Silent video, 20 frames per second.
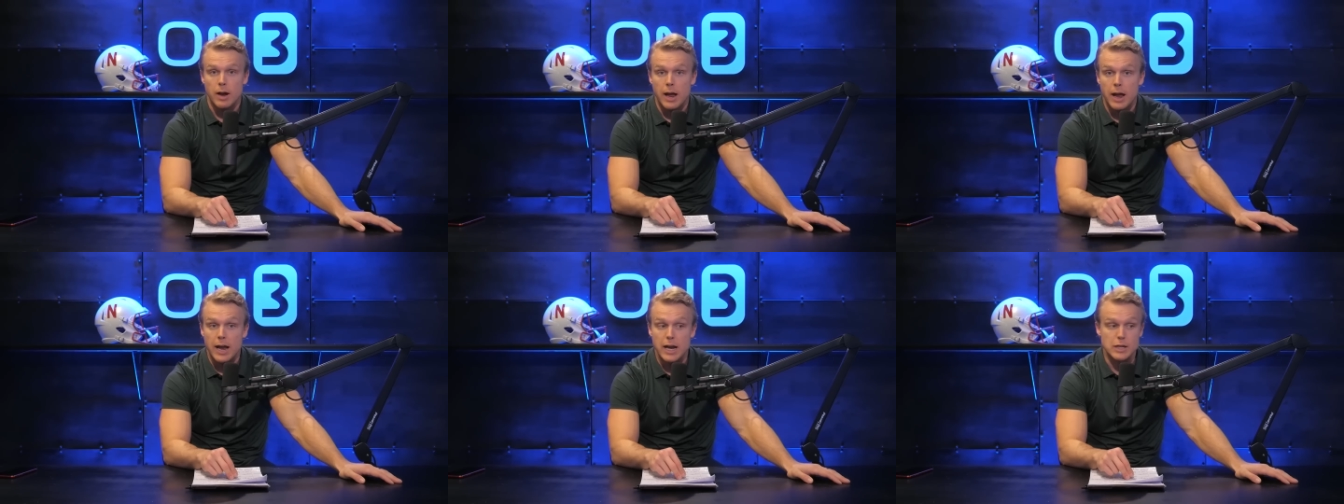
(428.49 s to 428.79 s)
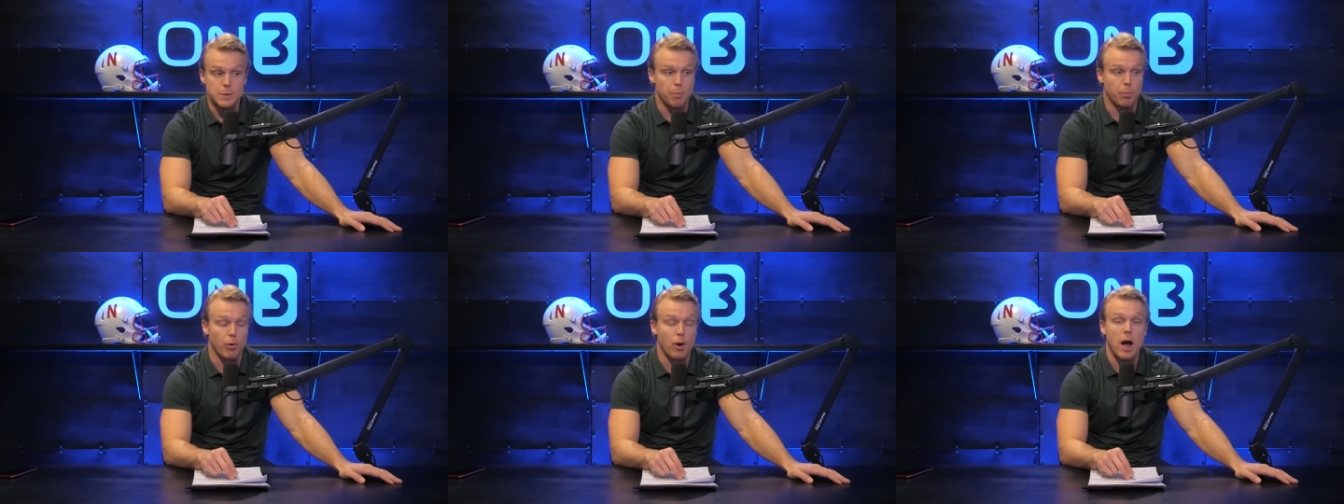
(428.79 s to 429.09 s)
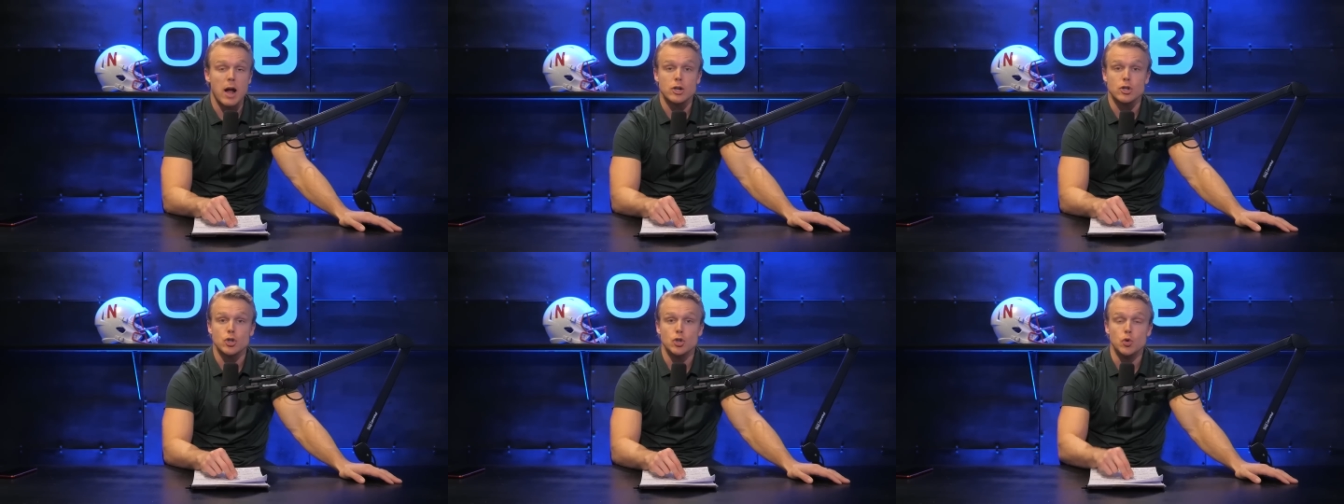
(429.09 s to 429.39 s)
is
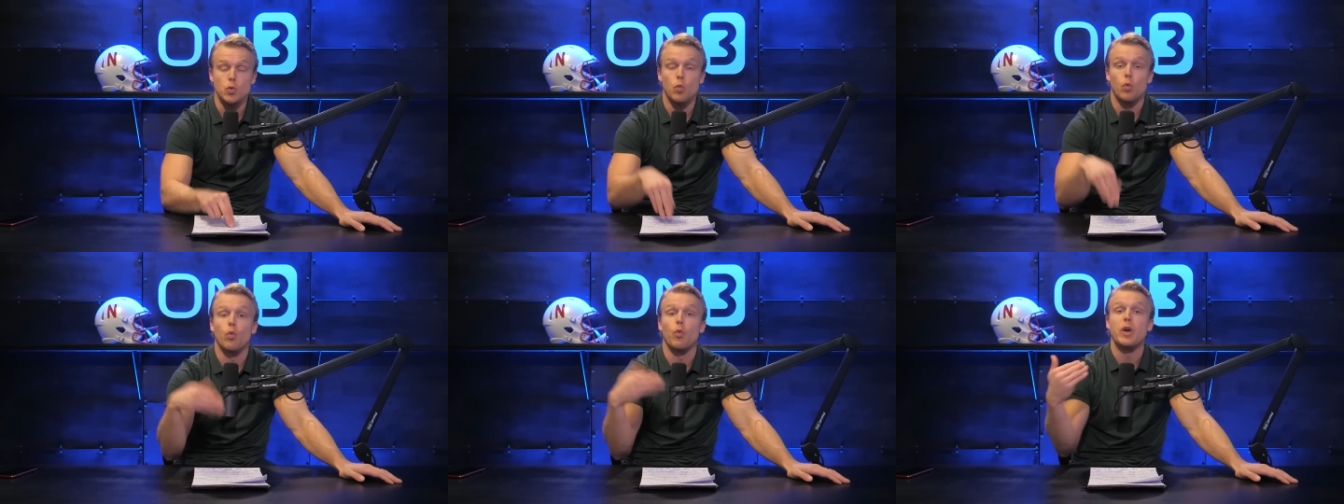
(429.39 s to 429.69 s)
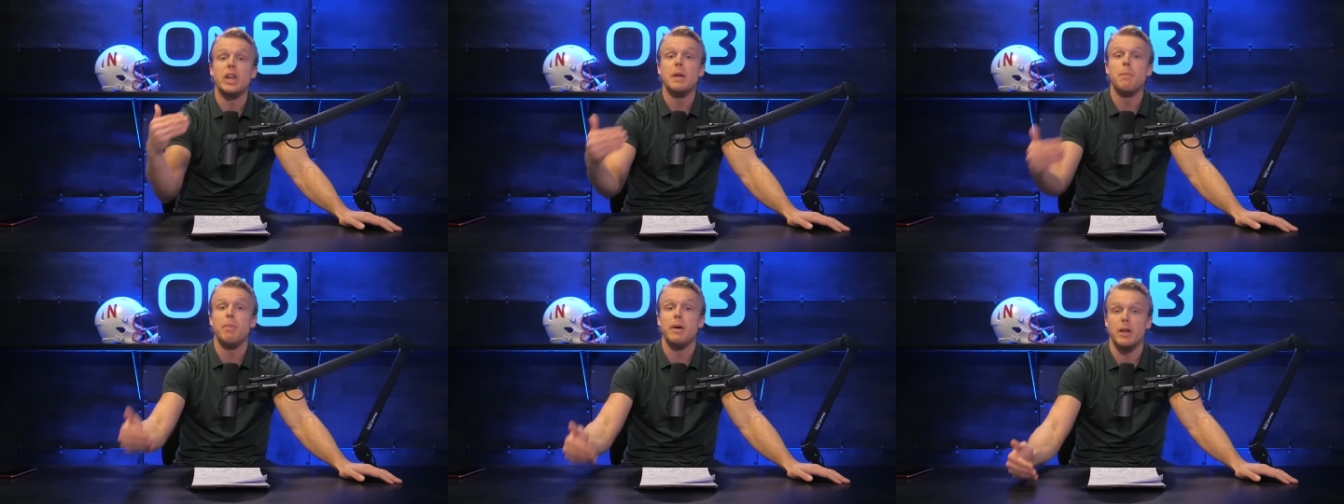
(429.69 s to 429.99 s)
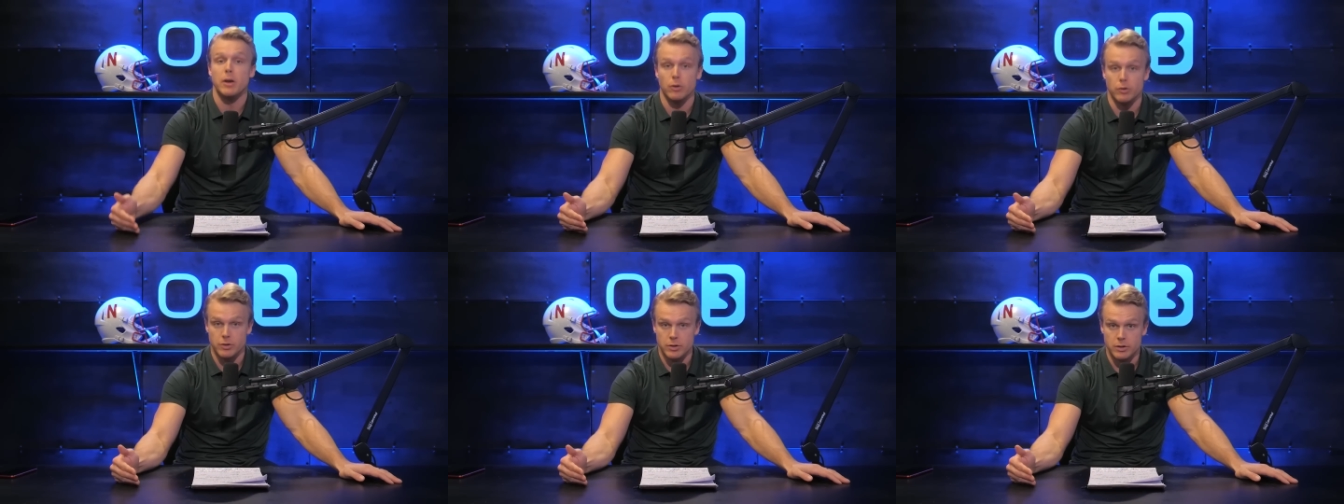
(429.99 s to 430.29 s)
brought to
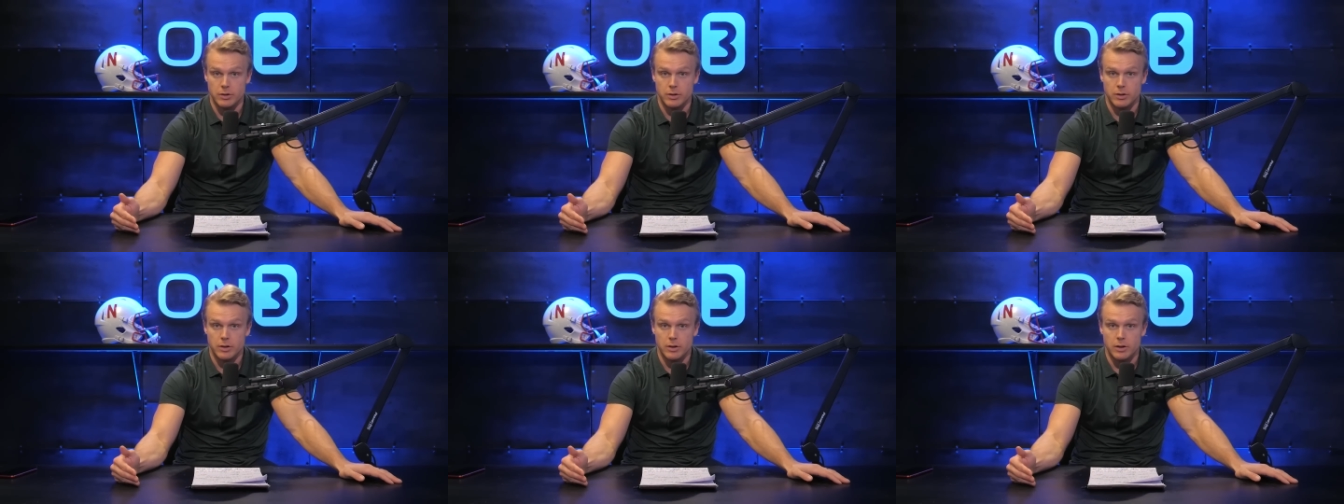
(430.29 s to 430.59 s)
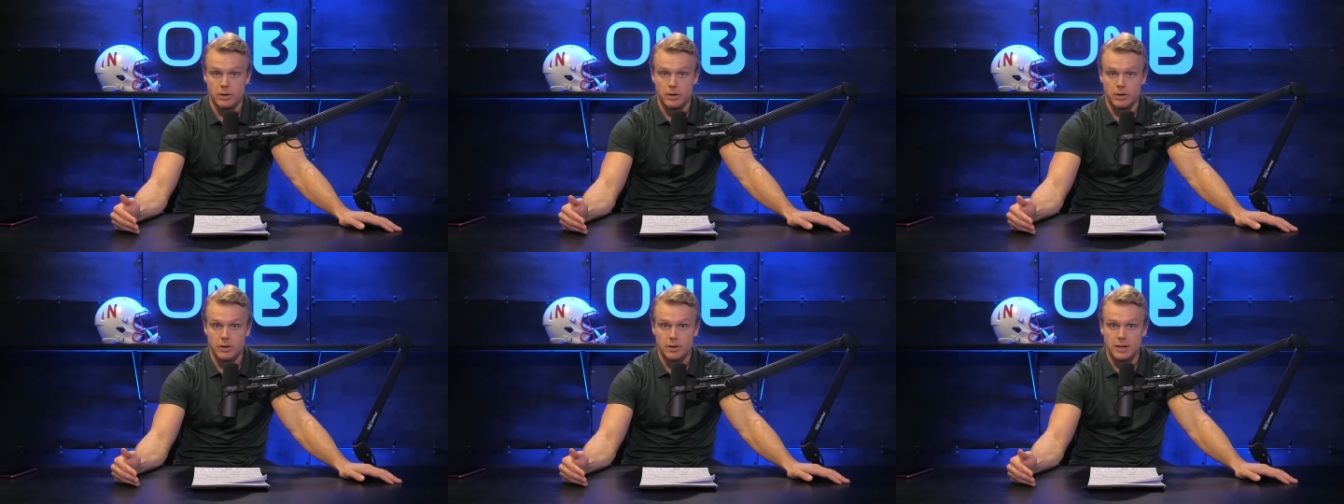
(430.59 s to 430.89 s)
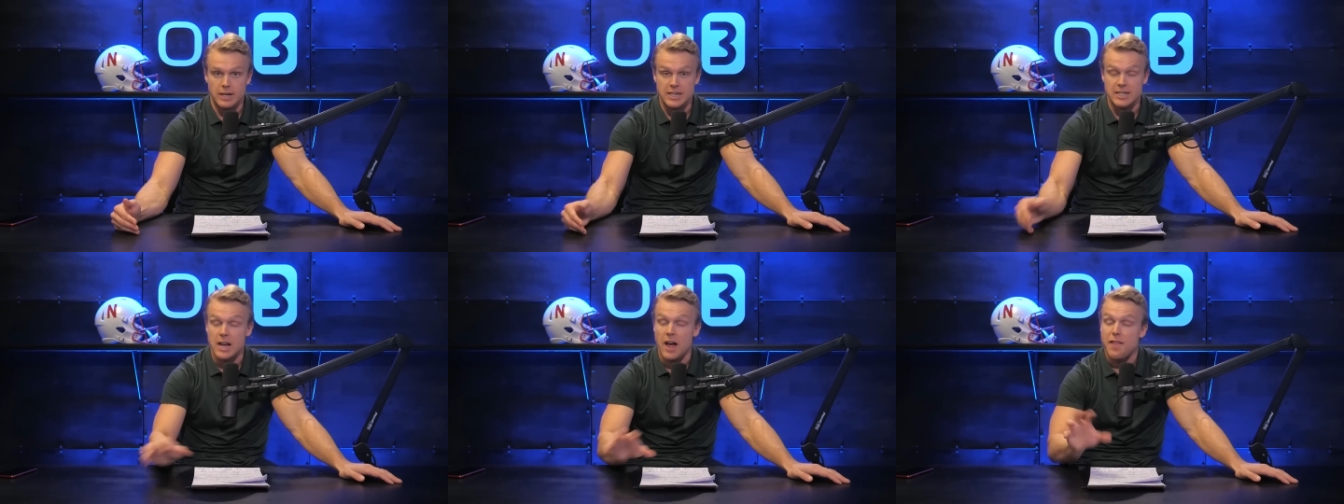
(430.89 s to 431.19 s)
rebuild.
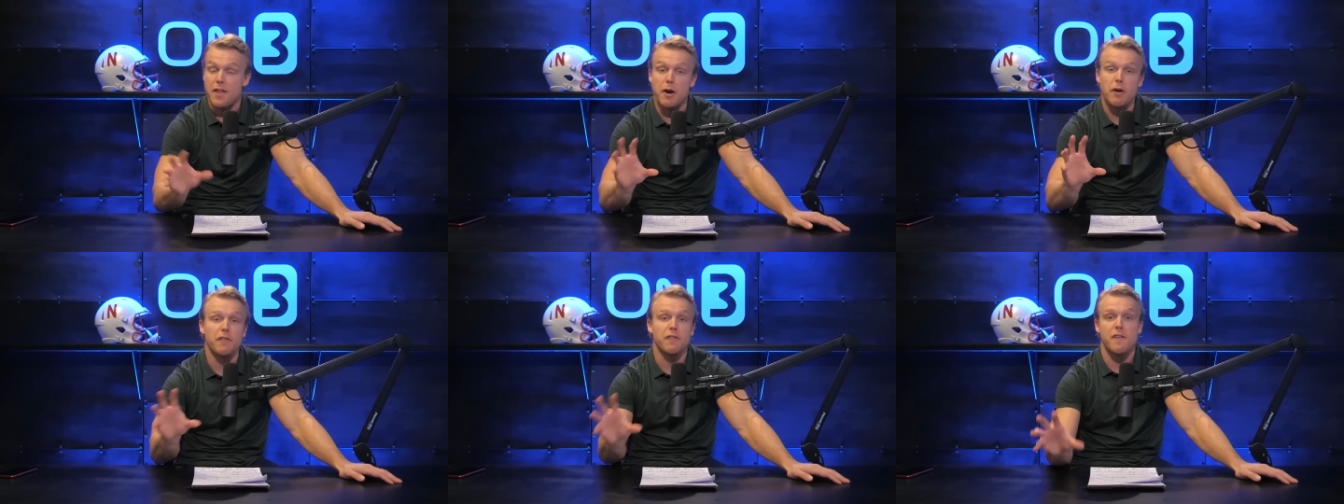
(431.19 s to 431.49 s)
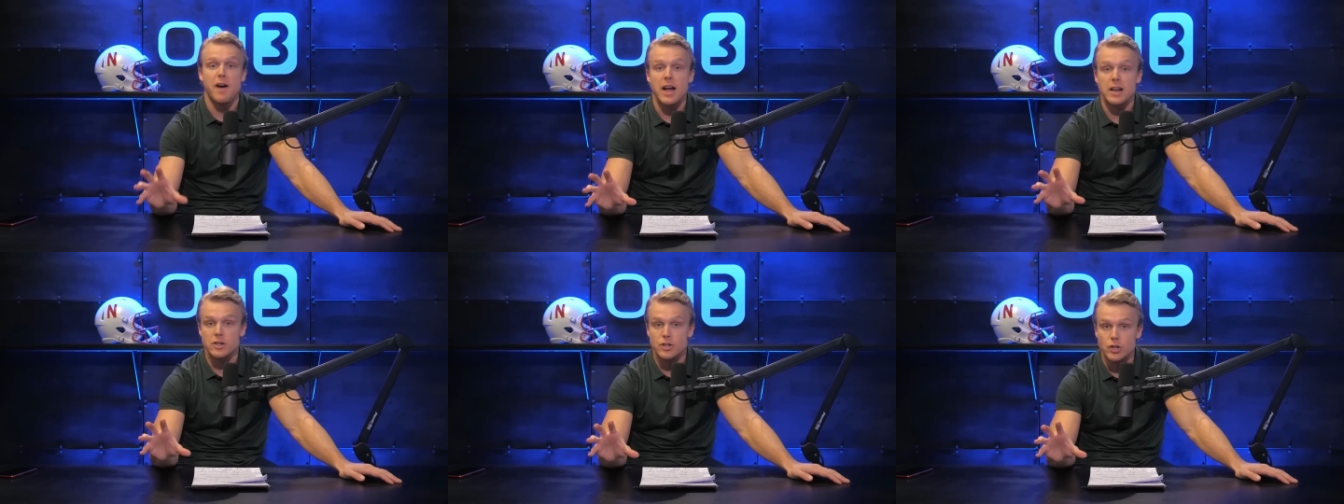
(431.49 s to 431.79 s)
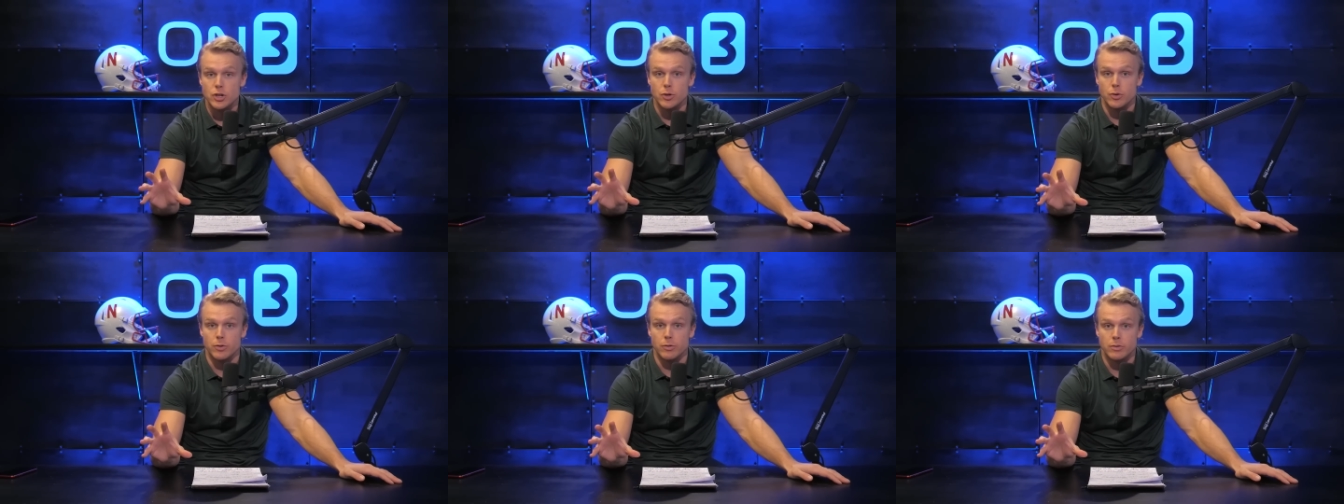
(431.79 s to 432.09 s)
He's not there to
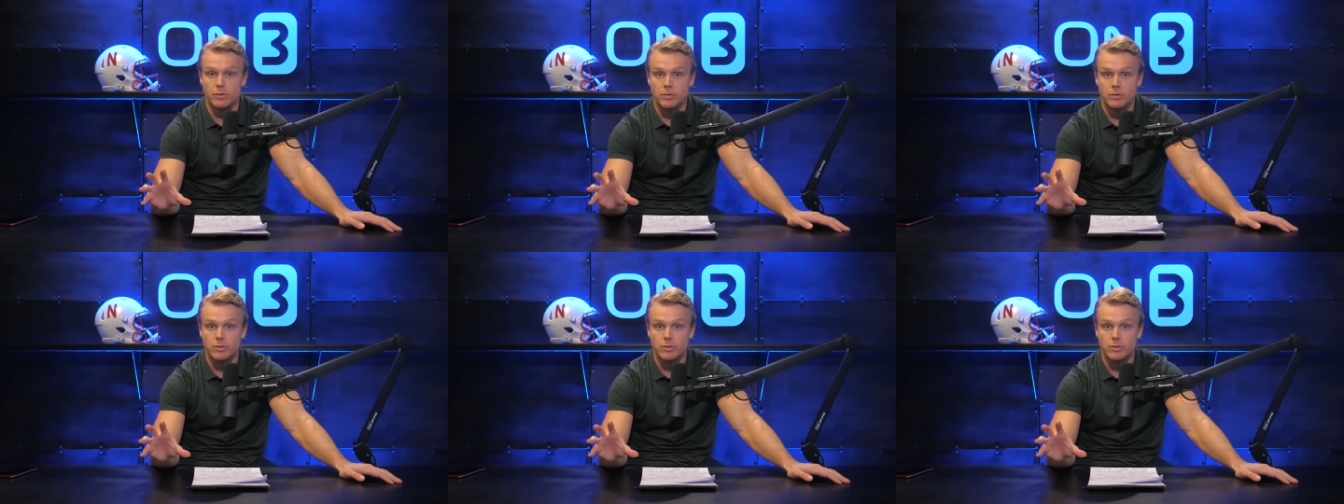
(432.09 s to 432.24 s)
fine-tune.